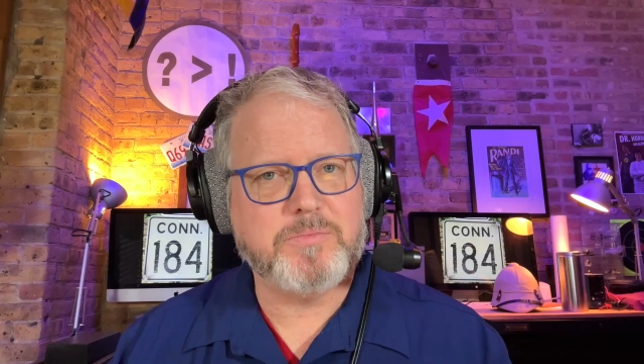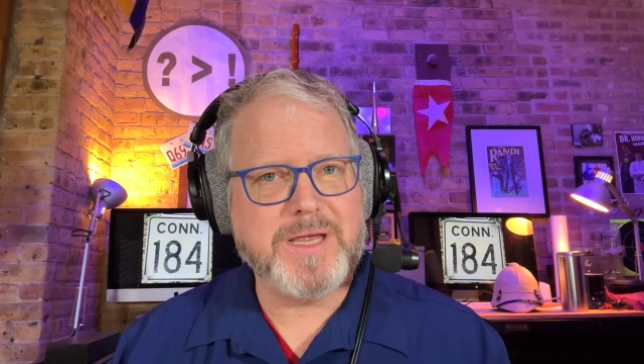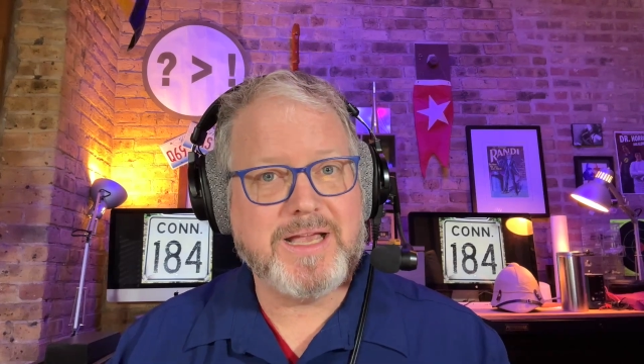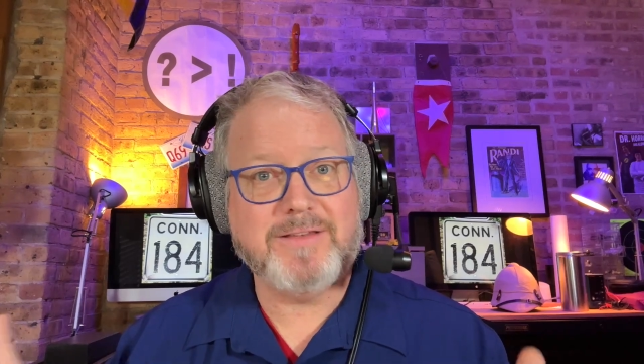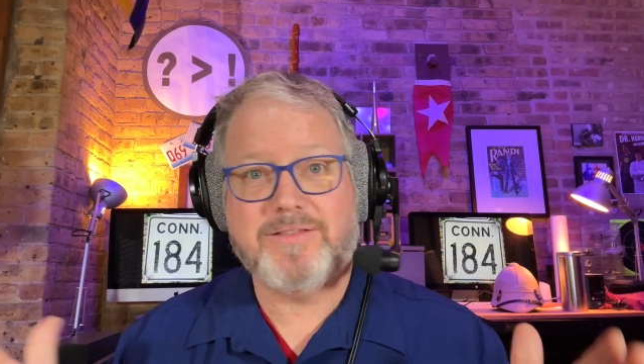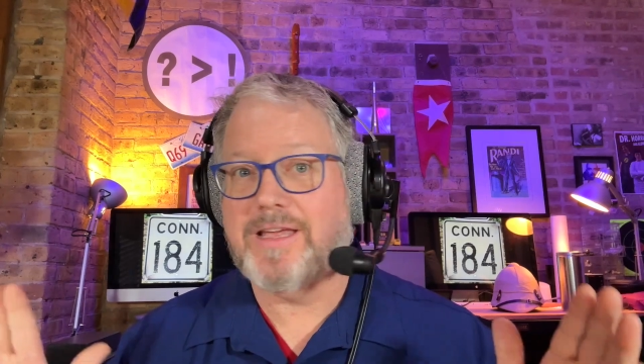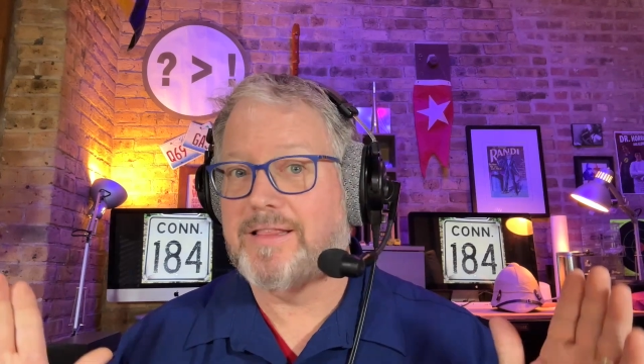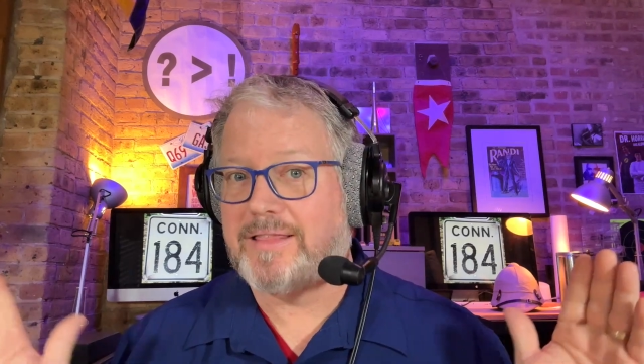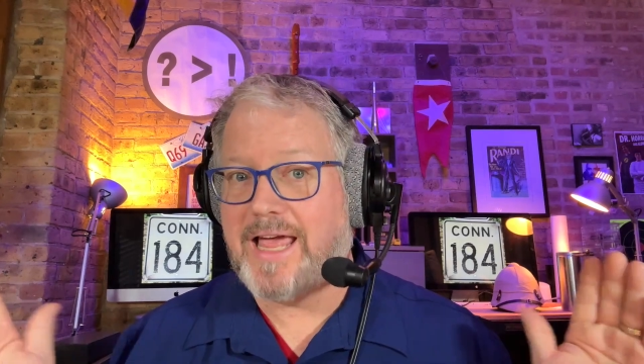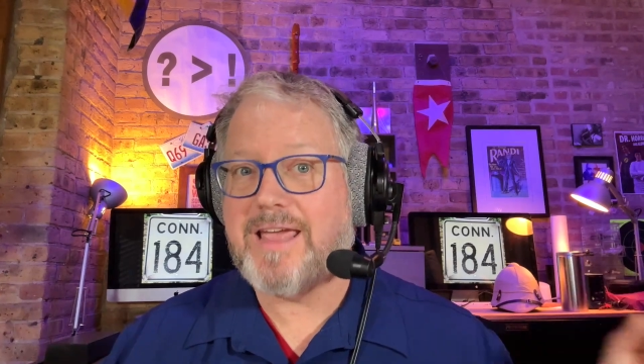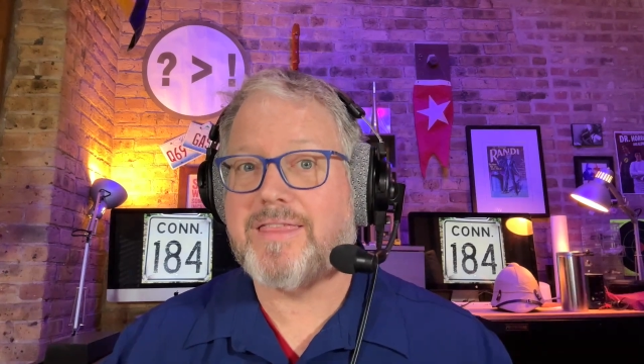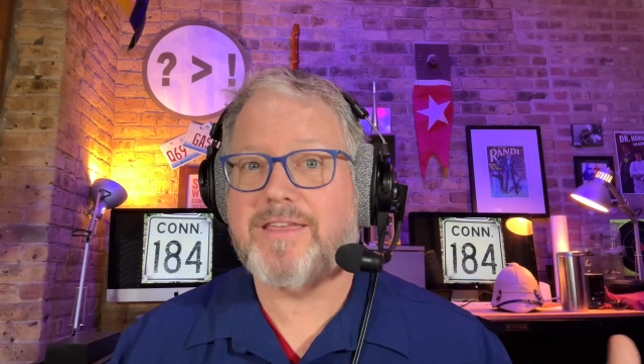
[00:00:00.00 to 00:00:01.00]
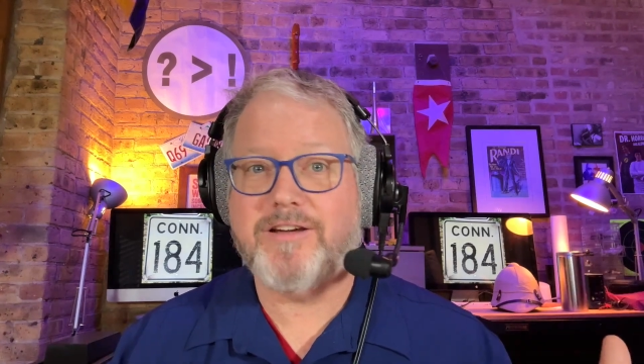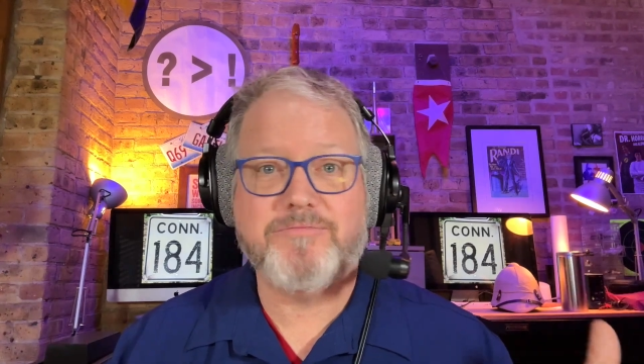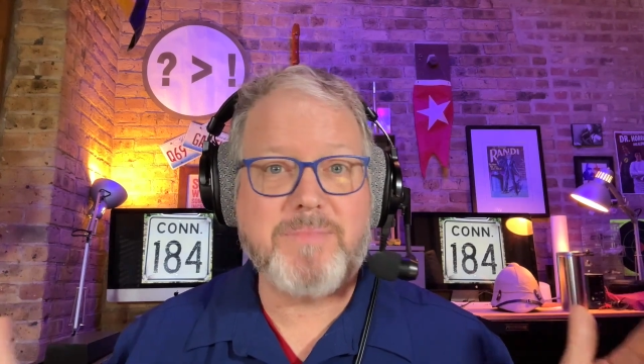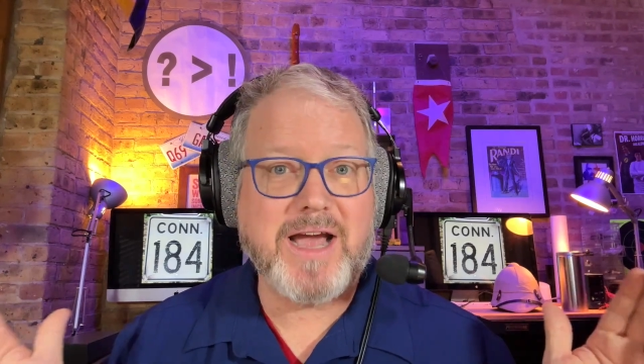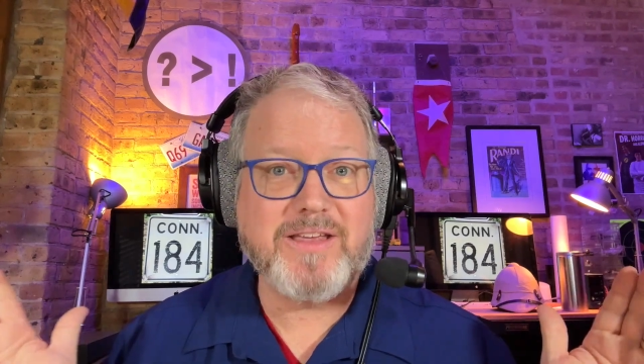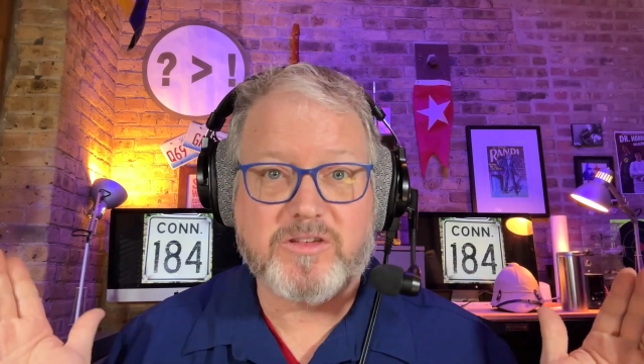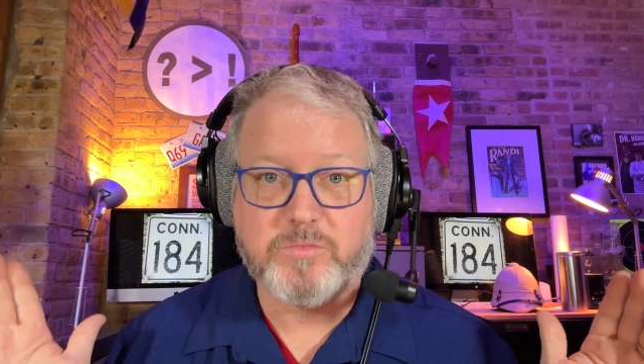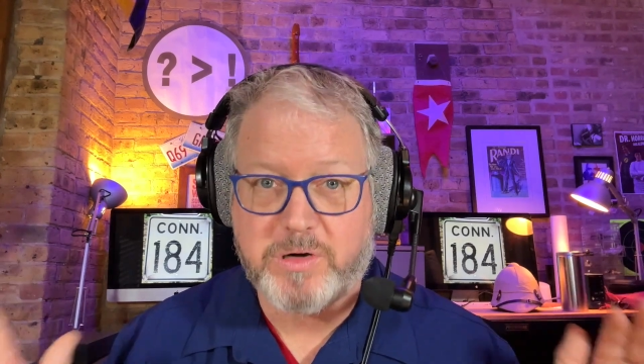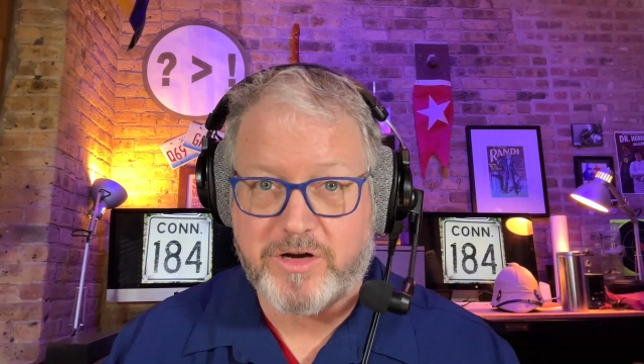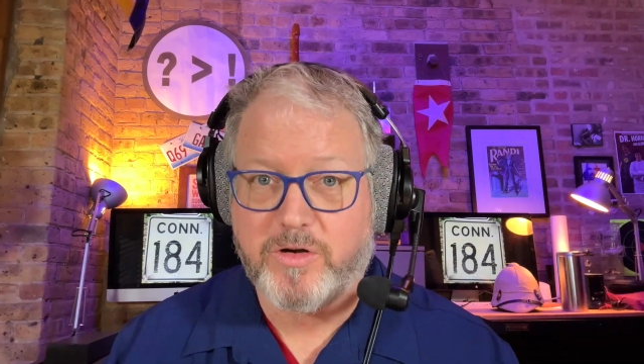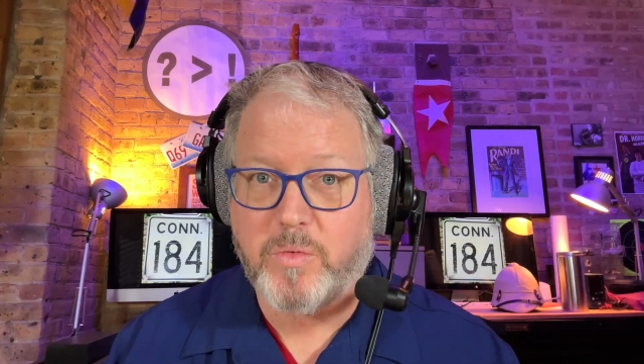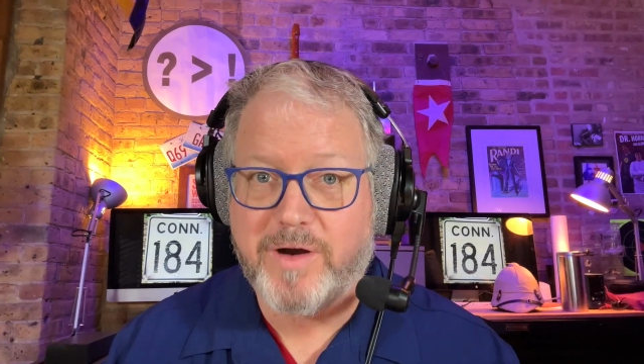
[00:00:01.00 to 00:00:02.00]
because the length of my
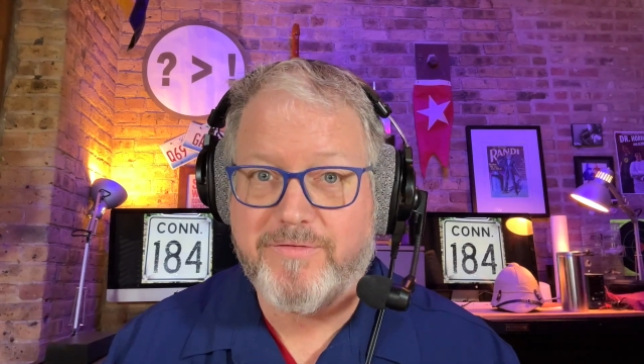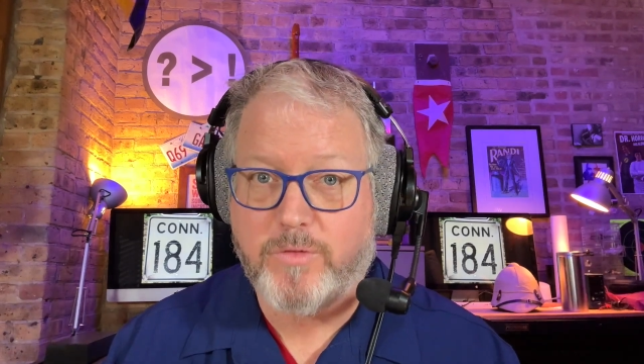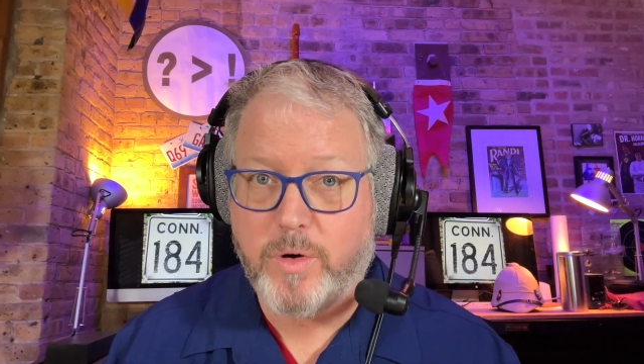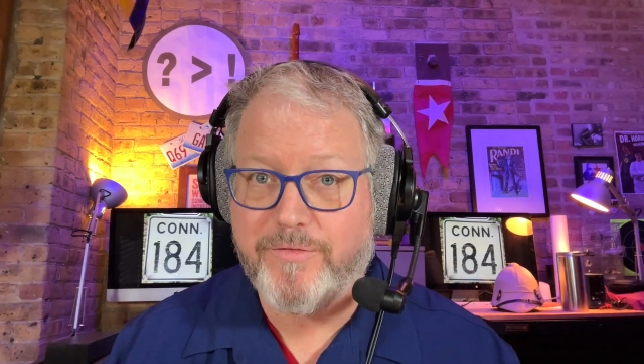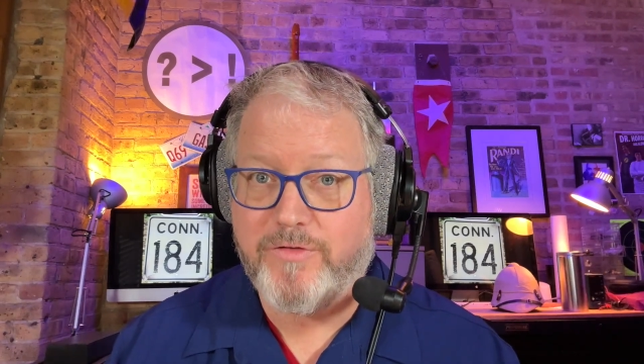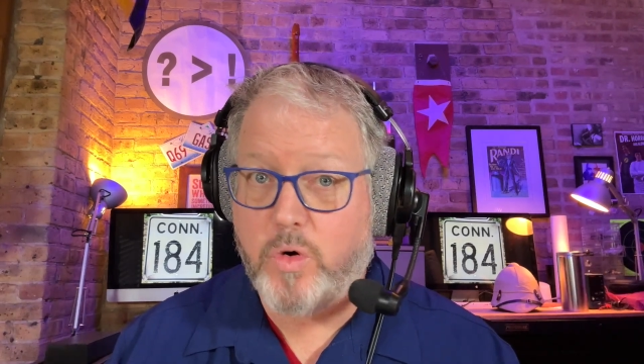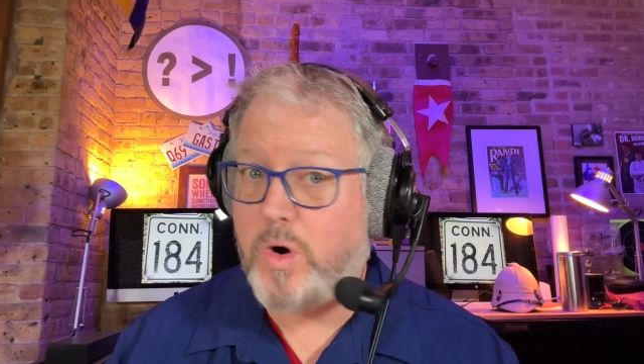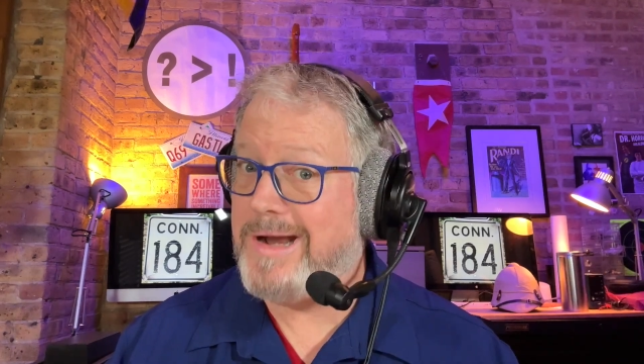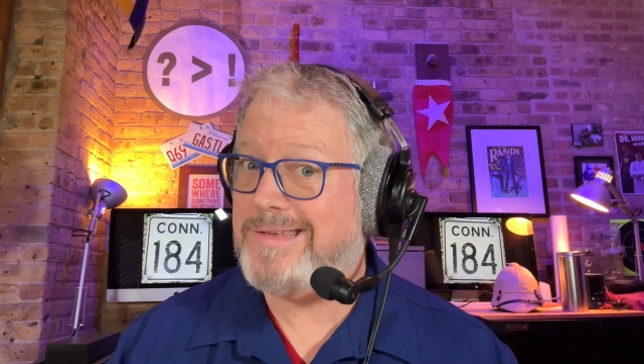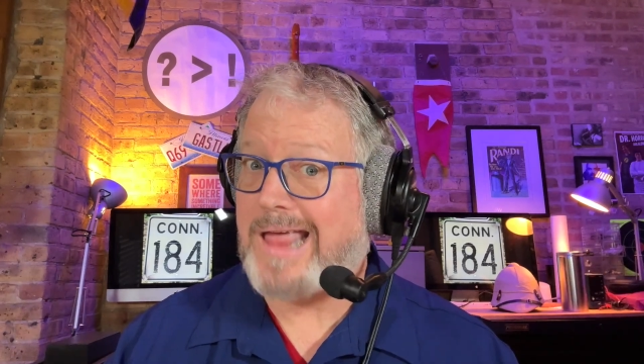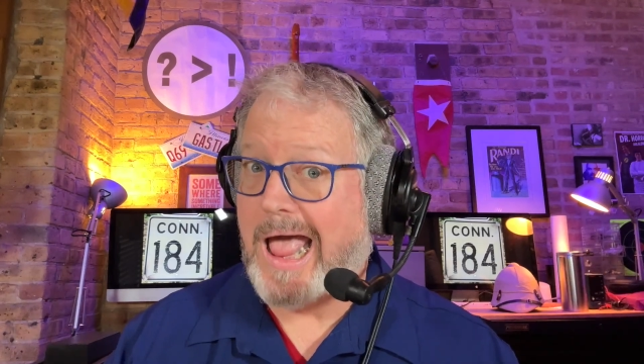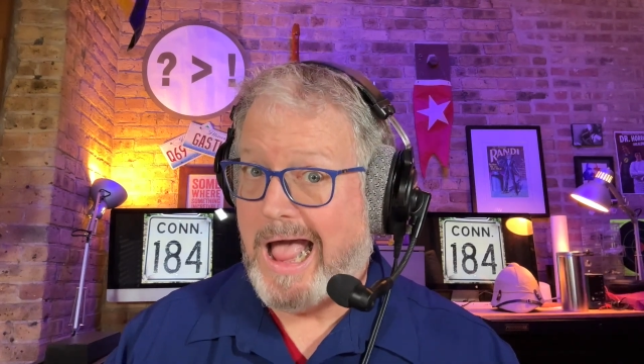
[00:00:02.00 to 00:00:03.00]
Sprinter 144 is